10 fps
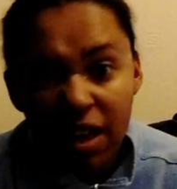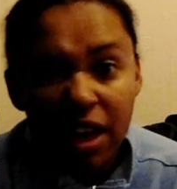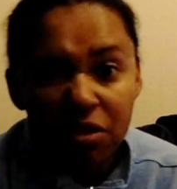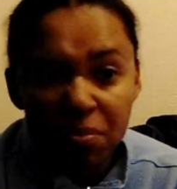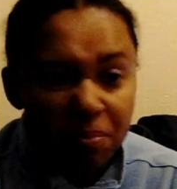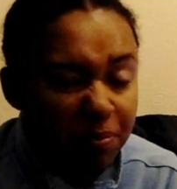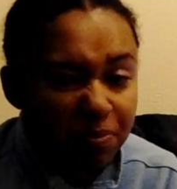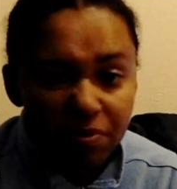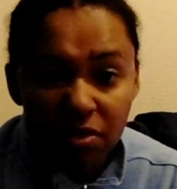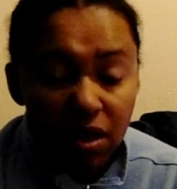They had
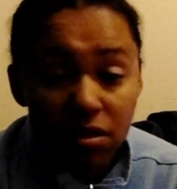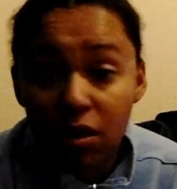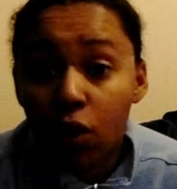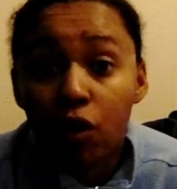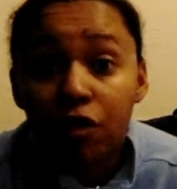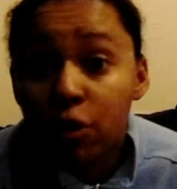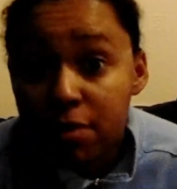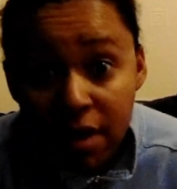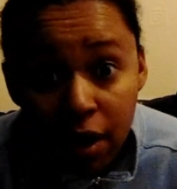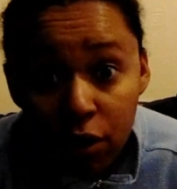tea or coffee
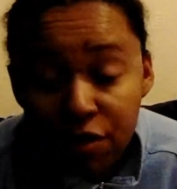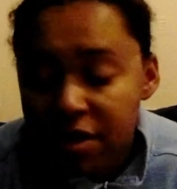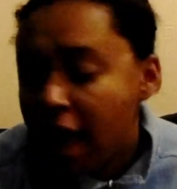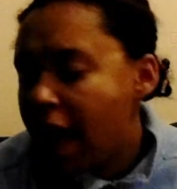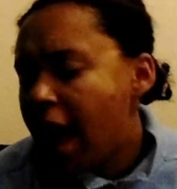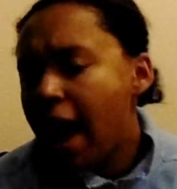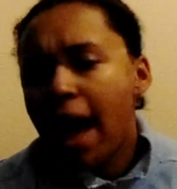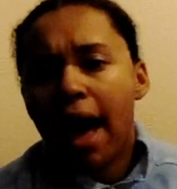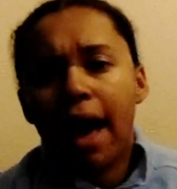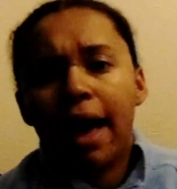themselves,
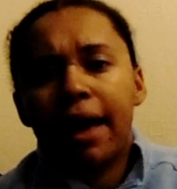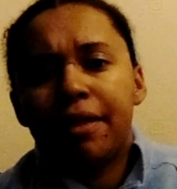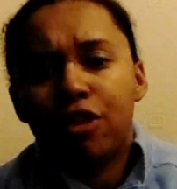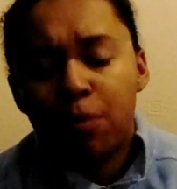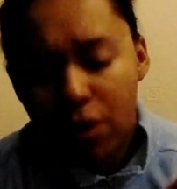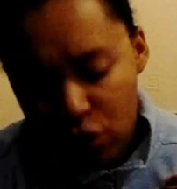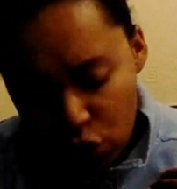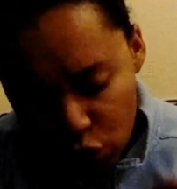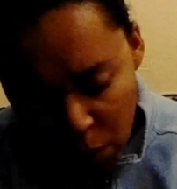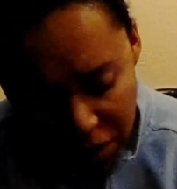and this
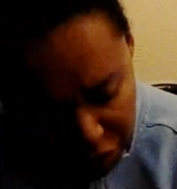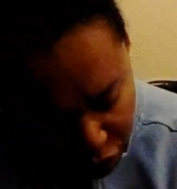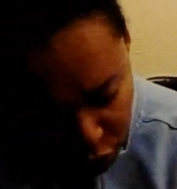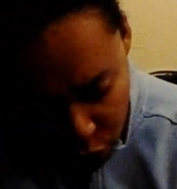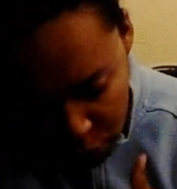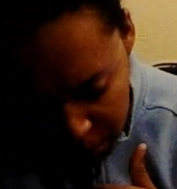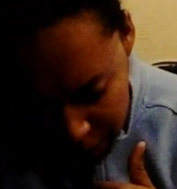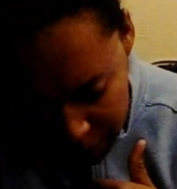person just went through